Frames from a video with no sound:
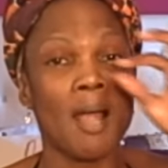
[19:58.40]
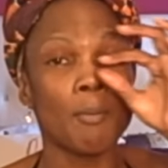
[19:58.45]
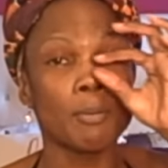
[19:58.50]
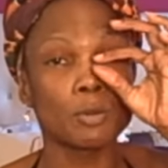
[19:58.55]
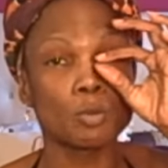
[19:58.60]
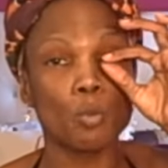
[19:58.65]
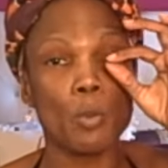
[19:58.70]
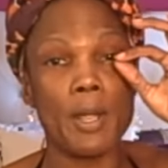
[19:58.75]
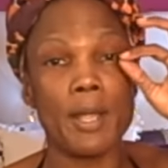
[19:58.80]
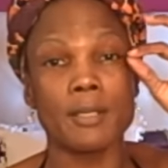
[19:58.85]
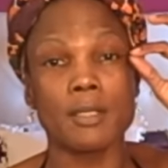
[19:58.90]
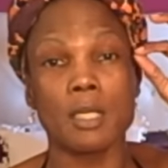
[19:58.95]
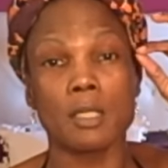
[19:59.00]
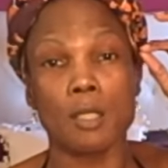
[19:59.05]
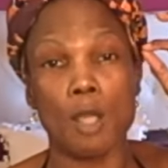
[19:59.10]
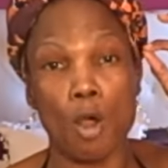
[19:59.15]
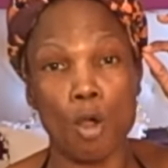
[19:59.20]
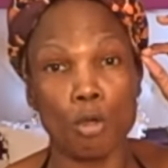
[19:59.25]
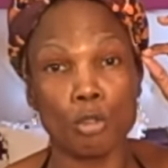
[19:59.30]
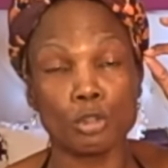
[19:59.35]
I was wearing the
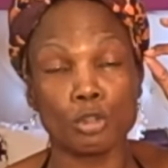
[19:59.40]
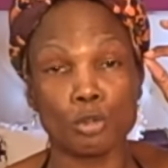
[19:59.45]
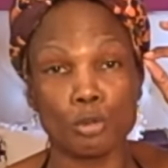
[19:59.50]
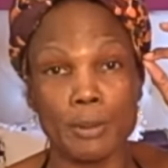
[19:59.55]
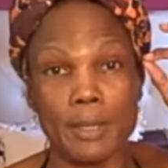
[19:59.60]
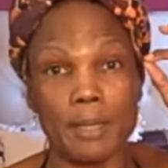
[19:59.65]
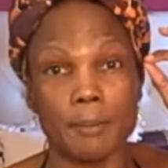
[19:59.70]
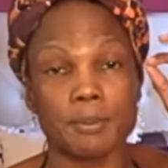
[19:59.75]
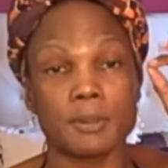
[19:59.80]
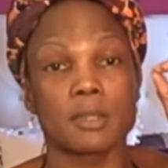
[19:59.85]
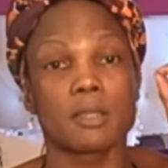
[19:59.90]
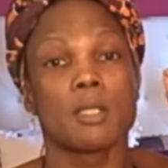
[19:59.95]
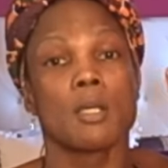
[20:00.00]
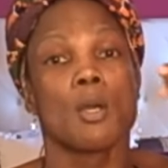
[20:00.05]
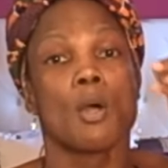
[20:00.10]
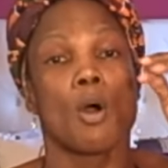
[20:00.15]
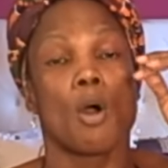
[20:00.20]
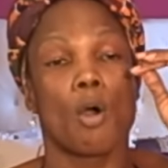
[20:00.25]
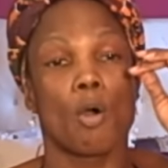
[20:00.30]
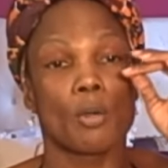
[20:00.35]
long strips.
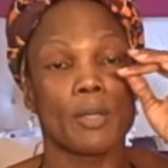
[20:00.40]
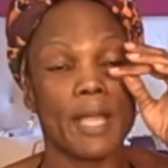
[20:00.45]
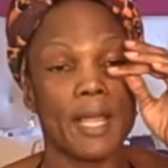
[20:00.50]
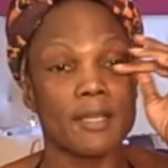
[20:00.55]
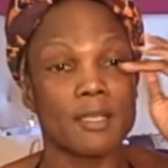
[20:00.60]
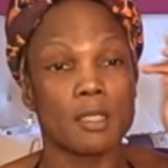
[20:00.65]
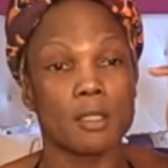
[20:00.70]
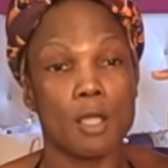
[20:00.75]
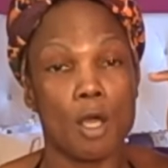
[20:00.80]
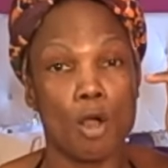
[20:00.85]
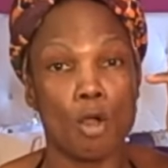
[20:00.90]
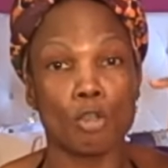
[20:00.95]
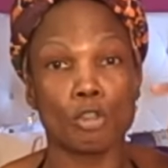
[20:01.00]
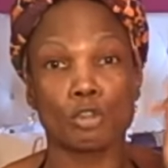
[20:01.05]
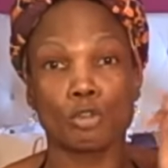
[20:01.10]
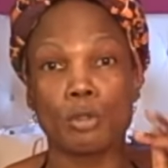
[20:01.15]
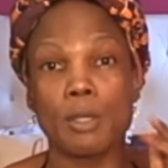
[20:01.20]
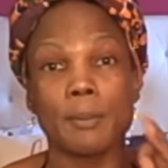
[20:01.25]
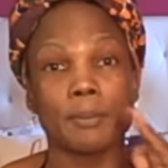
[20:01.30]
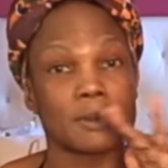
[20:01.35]
Okay, the long
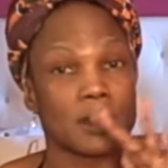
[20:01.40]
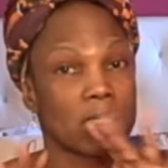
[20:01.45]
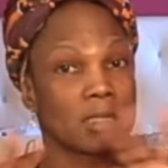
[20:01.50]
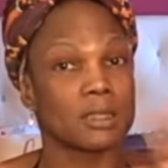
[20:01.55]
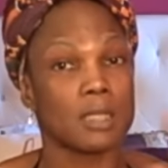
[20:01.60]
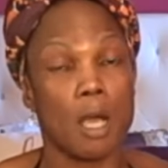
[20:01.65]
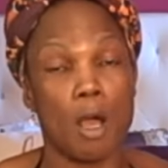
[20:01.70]
strips, is